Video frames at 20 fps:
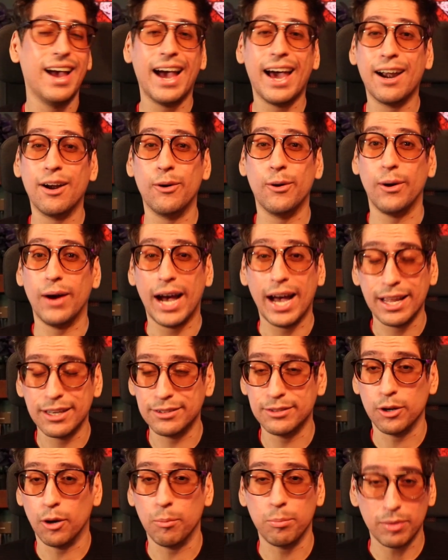I don't know. I
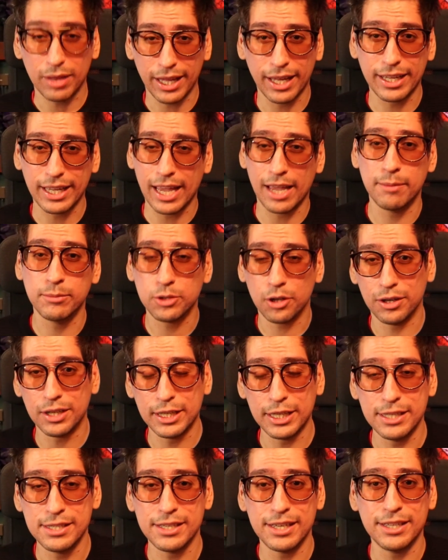don't play games on
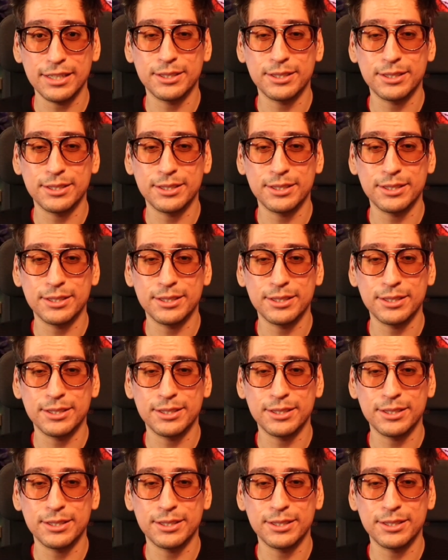easy.